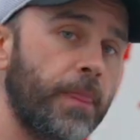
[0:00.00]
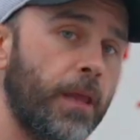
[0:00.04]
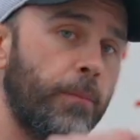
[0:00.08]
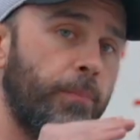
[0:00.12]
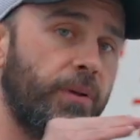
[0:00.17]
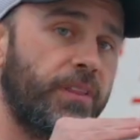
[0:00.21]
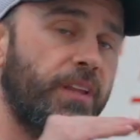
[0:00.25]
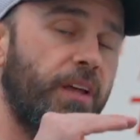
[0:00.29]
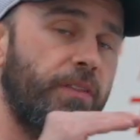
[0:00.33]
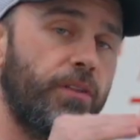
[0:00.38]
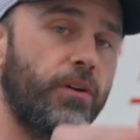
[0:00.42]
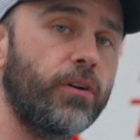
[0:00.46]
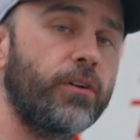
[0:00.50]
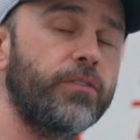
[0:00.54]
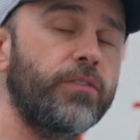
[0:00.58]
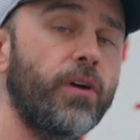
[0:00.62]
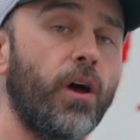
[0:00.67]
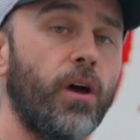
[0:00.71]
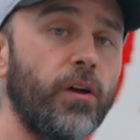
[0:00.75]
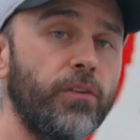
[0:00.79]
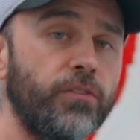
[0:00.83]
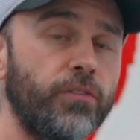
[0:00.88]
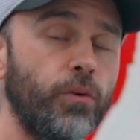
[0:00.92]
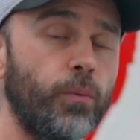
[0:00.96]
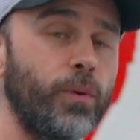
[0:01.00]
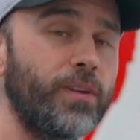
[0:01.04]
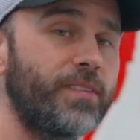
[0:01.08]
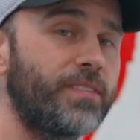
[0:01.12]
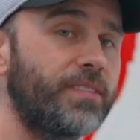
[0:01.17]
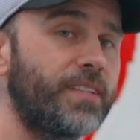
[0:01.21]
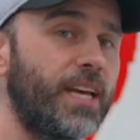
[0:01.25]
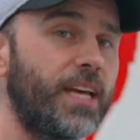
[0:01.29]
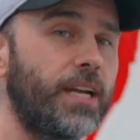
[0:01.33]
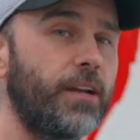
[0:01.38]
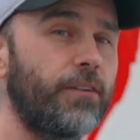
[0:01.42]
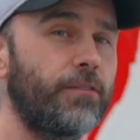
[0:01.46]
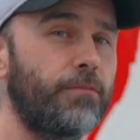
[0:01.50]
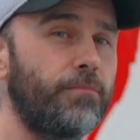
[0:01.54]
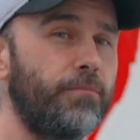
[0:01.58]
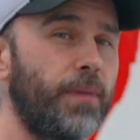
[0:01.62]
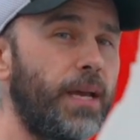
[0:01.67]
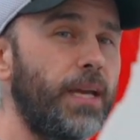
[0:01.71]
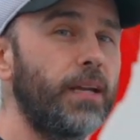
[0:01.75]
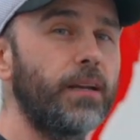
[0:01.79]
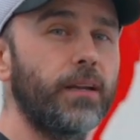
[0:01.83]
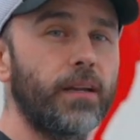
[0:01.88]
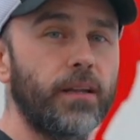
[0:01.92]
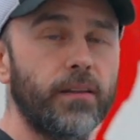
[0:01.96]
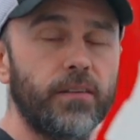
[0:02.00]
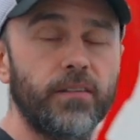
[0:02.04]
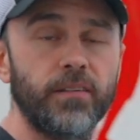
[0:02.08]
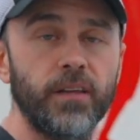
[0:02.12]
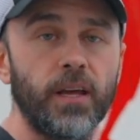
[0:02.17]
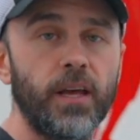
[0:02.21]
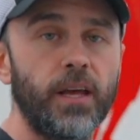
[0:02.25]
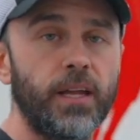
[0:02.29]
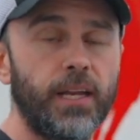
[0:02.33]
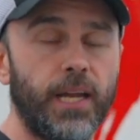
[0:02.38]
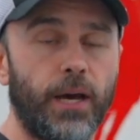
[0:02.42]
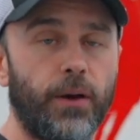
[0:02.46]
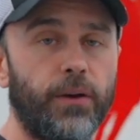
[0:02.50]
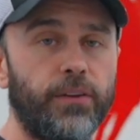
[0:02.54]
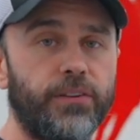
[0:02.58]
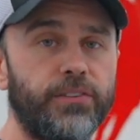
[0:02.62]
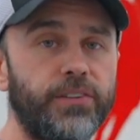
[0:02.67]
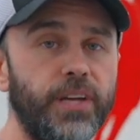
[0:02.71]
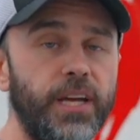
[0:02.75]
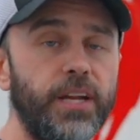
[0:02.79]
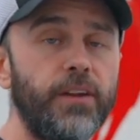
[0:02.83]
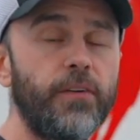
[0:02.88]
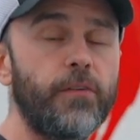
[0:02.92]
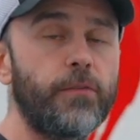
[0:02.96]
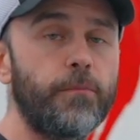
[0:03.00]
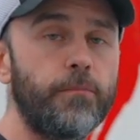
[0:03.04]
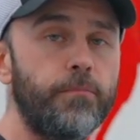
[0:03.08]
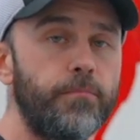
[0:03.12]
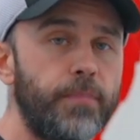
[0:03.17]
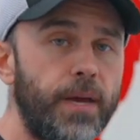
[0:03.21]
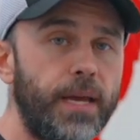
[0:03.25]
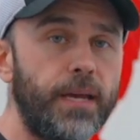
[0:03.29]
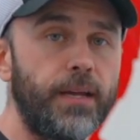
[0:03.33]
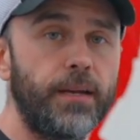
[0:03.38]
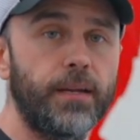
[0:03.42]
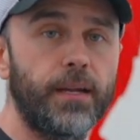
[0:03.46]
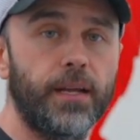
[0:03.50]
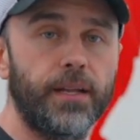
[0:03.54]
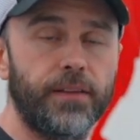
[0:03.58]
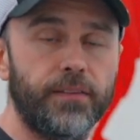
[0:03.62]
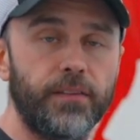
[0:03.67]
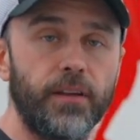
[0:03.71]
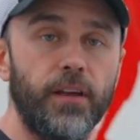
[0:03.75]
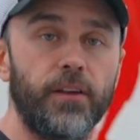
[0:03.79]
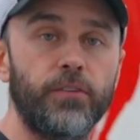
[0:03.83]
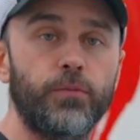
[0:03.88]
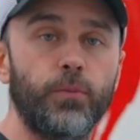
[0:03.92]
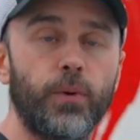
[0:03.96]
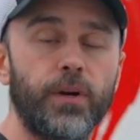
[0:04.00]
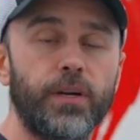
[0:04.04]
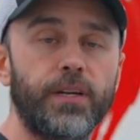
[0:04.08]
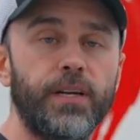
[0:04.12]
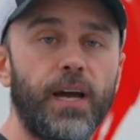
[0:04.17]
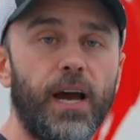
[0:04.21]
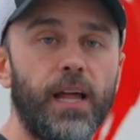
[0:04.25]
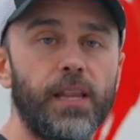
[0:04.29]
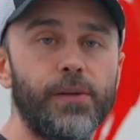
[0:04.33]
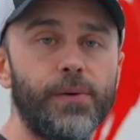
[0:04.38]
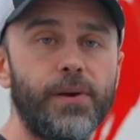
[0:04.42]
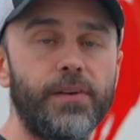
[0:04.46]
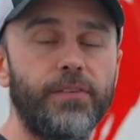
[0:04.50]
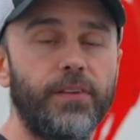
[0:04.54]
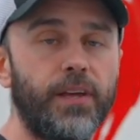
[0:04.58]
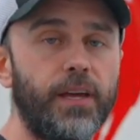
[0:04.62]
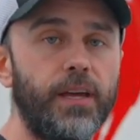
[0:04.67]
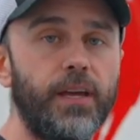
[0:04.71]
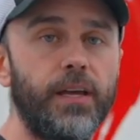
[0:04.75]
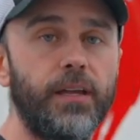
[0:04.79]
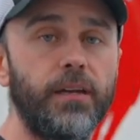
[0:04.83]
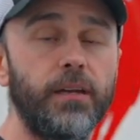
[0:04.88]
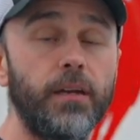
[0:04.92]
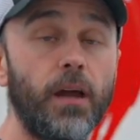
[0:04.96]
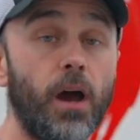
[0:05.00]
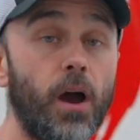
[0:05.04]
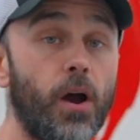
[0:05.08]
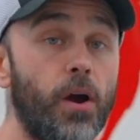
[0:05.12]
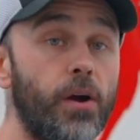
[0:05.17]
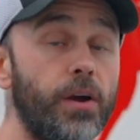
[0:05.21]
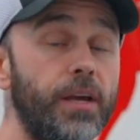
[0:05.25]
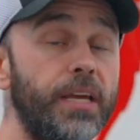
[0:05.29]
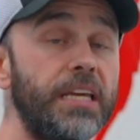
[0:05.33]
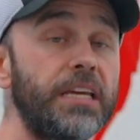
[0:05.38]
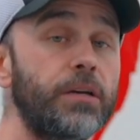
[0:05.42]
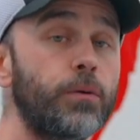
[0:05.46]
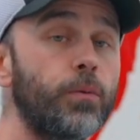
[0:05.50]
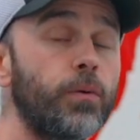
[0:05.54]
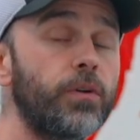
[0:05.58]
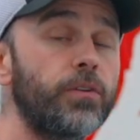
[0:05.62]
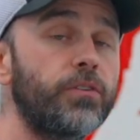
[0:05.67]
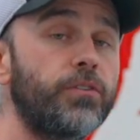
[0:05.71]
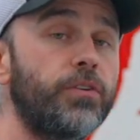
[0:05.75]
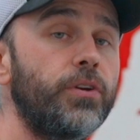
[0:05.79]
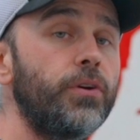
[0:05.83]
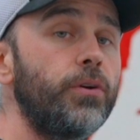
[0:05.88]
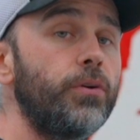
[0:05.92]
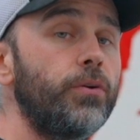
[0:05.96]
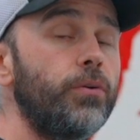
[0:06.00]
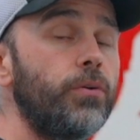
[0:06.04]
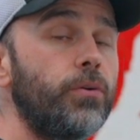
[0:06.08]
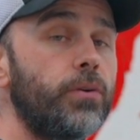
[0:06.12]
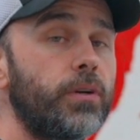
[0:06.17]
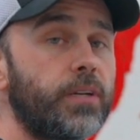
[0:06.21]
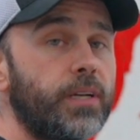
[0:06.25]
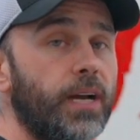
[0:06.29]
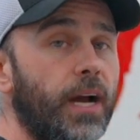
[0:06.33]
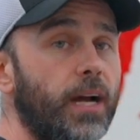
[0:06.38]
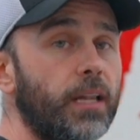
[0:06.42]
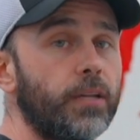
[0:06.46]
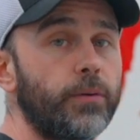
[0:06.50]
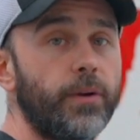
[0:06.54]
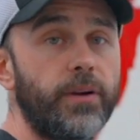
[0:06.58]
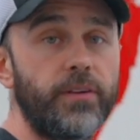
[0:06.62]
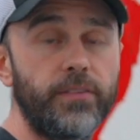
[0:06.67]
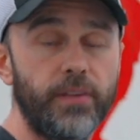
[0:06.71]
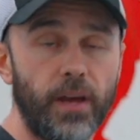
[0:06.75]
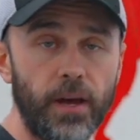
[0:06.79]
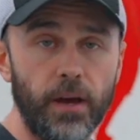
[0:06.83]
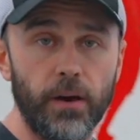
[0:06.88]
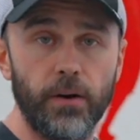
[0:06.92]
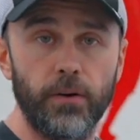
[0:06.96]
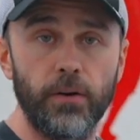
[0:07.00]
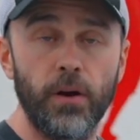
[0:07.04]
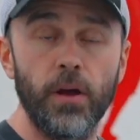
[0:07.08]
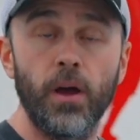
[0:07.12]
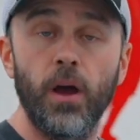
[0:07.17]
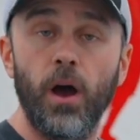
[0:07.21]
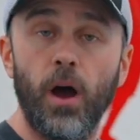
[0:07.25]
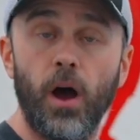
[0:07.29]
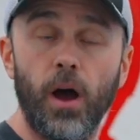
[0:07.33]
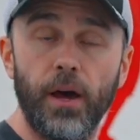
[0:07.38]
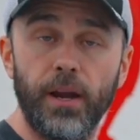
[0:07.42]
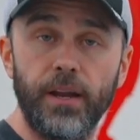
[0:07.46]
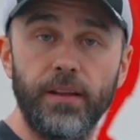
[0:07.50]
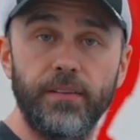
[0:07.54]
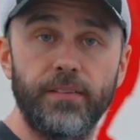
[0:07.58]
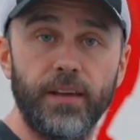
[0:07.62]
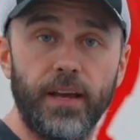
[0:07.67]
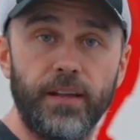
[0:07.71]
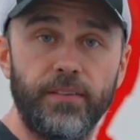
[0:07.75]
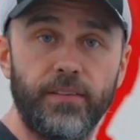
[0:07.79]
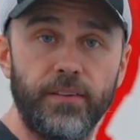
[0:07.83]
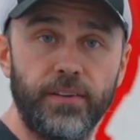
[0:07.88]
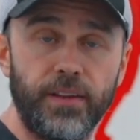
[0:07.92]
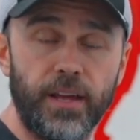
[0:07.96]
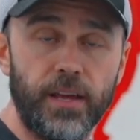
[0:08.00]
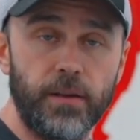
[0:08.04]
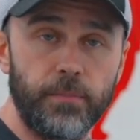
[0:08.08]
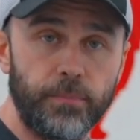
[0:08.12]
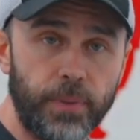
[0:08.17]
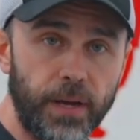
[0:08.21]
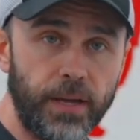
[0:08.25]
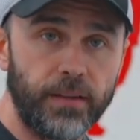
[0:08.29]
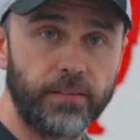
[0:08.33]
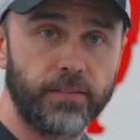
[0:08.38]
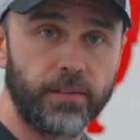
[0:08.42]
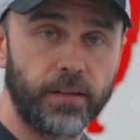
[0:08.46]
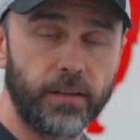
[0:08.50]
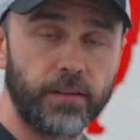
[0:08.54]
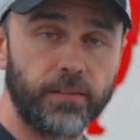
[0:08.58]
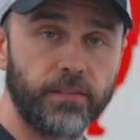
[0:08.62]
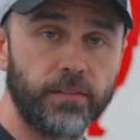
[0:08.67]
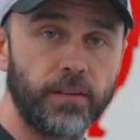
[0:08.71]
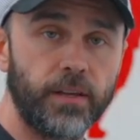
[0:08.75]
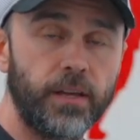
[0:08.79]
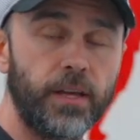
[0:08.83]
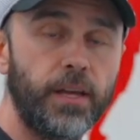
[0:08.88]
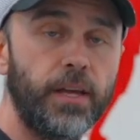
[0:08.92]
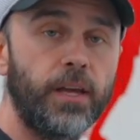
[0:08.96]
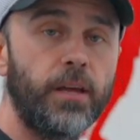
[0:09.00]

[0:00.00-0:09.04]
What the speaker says: But then there is also a state of maintenance. Now, a state of maintenance is where calories in are equal to calories out on a day-to-day basis.